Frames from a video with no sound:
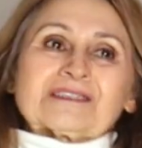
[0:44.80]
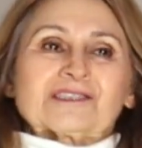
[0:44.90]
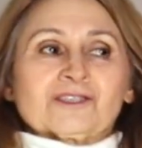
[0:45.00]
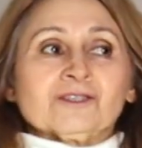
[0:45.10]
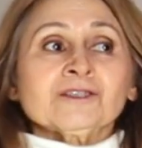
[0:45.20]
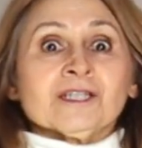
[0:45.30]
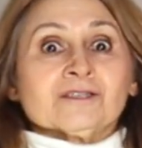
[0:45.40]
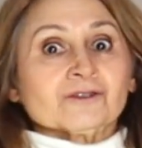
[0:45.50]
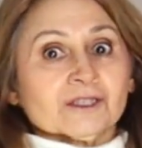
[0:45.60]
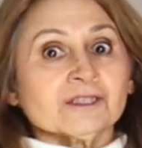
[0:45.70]
Still
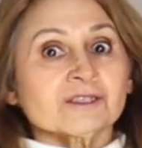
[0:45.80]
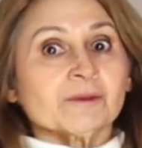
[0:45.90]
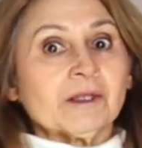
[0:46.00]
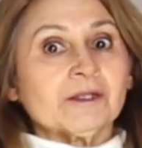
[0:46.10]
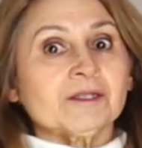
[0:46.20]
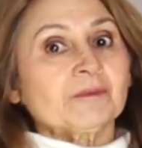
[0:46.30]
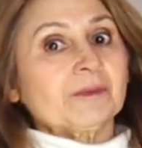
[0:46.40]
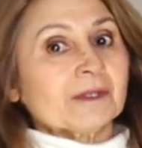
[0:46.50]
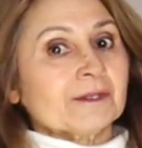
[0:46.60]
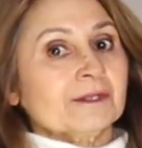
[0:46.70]
not crazy about it,
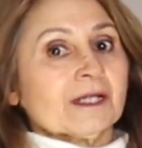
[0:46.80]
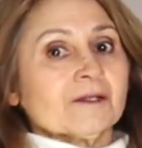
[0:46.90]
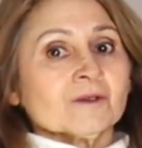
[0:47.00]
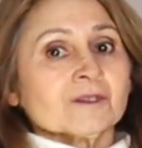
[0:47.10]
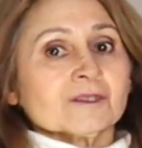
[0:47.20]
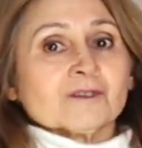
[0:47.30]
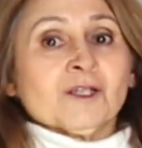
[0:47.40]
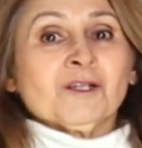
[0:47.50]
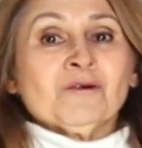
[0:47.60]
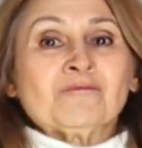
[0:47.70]
but I think it's
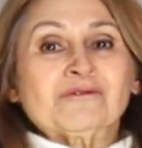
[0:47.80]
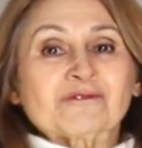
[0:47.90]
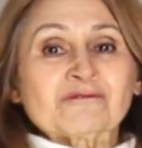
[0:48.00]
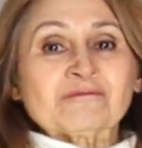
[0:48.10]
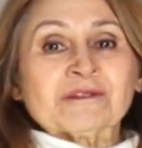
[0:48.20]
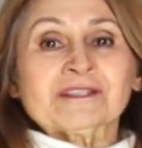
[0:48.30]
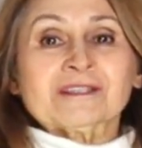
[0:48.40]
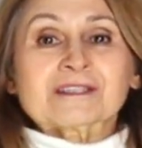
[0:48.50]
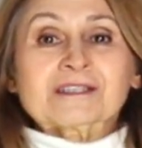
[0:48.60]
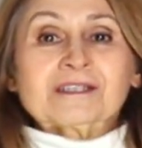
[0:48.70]
an
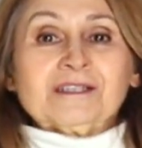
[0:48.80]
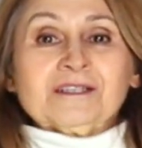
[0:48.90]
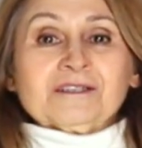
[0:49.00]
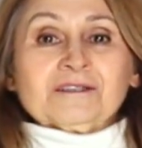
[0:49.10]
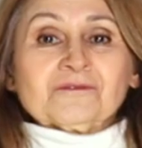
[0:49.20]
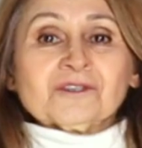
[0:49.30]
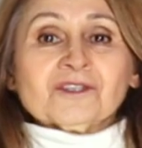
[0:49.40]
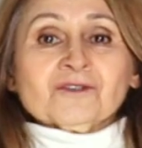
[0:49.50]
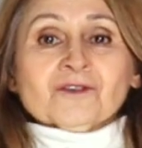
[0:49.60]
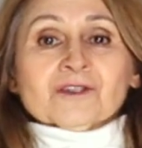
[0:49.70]
improvement. What
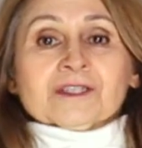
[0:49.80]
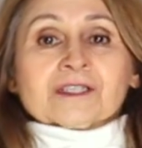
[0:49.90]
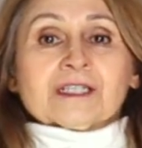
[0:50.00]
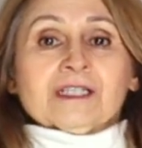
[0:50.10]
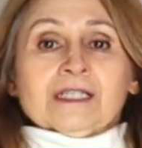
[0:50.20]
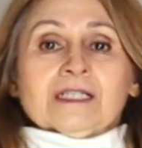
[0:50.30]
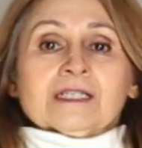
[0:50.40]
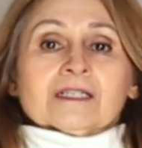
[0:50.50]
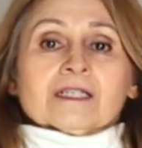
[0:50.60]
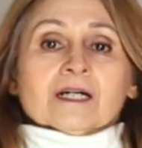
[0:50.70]
do you think?
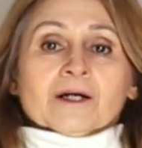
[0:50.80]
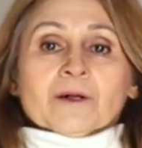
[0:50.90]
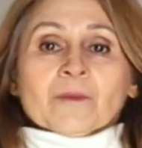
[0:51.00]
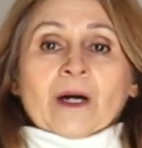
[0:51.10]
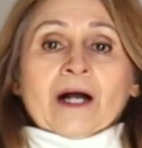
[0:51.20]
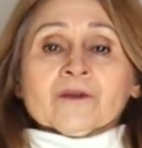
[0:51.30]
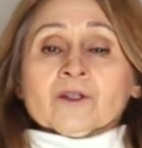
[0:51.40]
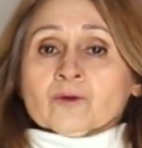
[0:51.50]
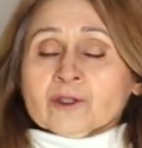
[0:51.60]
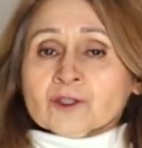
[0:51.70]
On
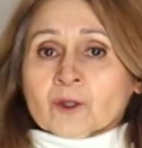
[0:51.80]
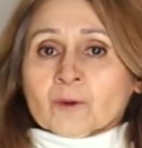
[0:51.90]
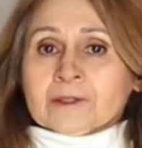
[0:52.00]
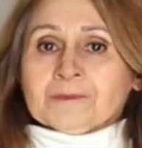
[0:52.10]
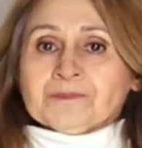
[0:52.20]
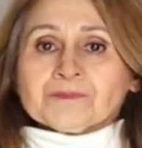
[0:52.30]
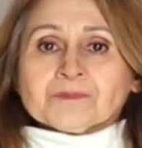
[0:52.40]
the original one,